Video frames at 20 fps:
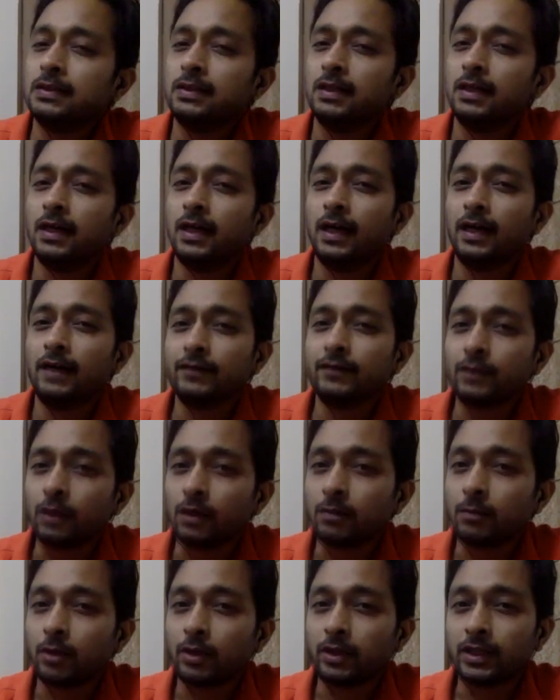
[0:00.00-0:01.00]
I haven't thought
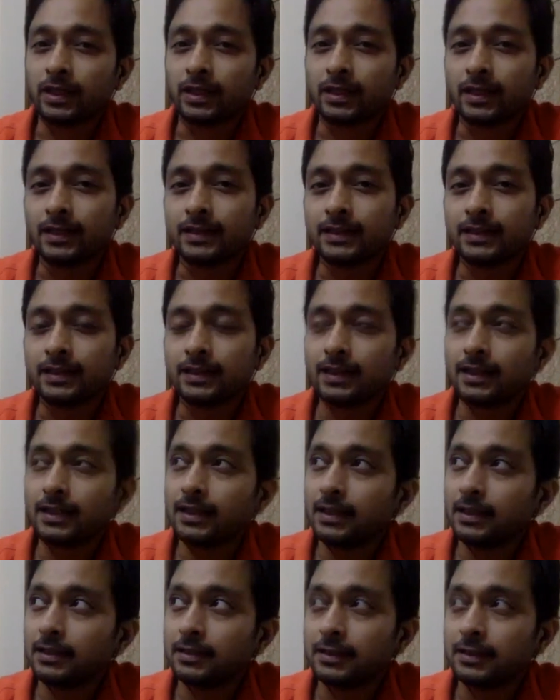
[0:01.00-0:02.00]
about that. I
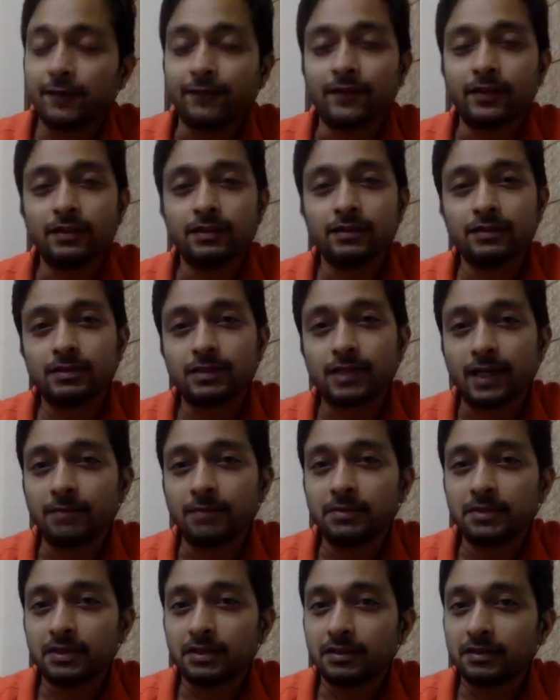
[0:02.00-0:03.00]
think given the
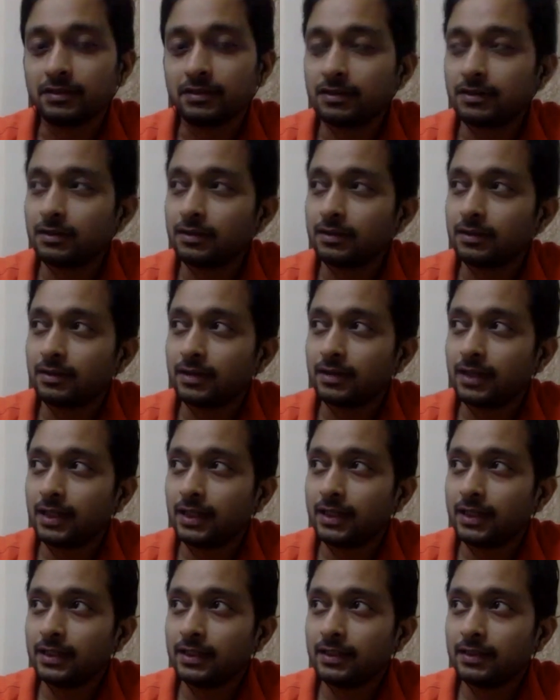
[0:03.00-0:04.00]
times that
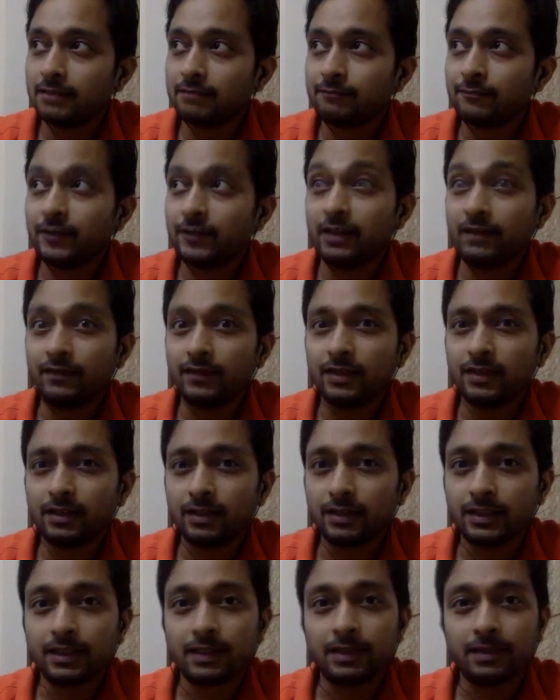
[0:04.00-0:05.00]
we live in, I
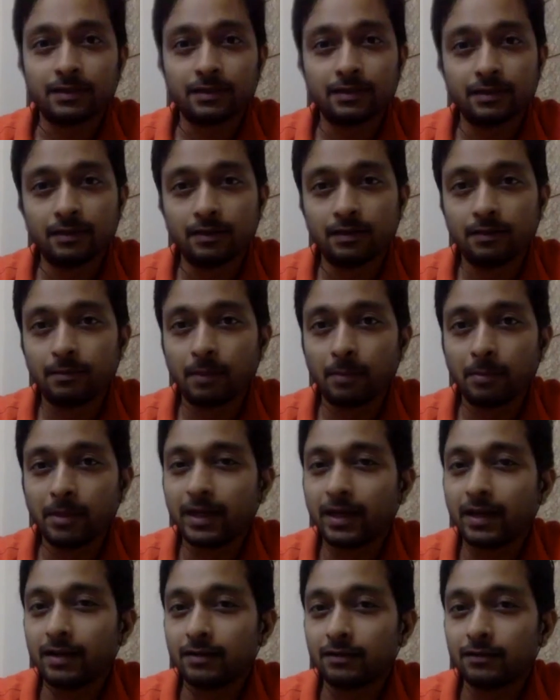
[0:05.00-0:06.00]
think
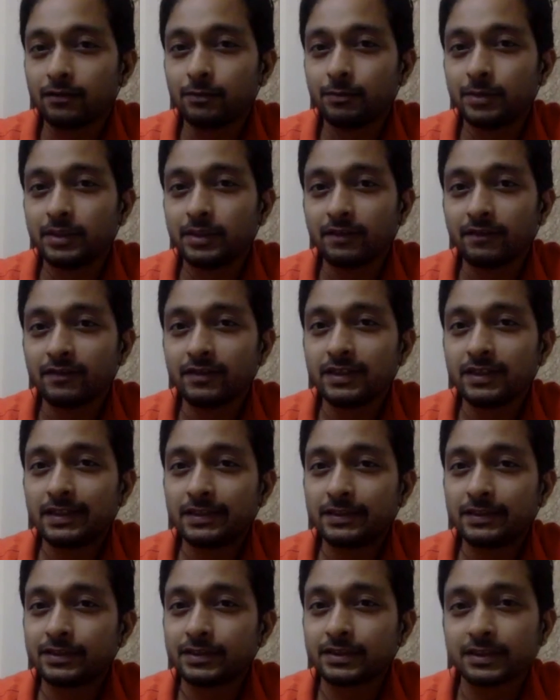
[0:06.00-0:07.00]
public health would be definitely an
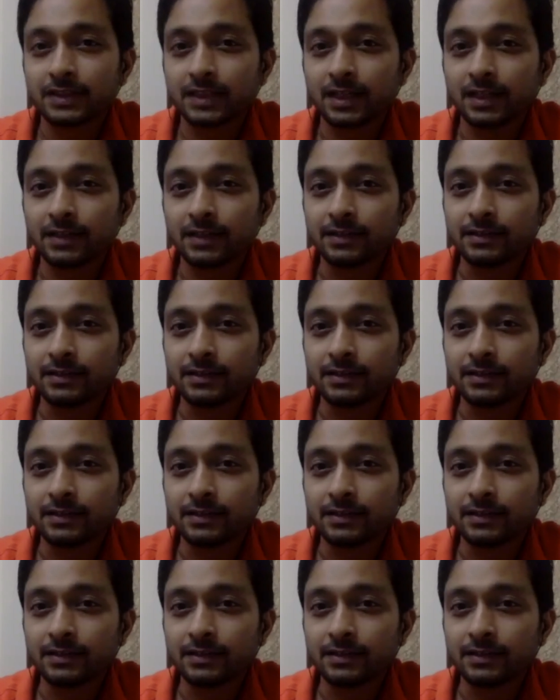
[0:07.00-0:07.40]
interesting area.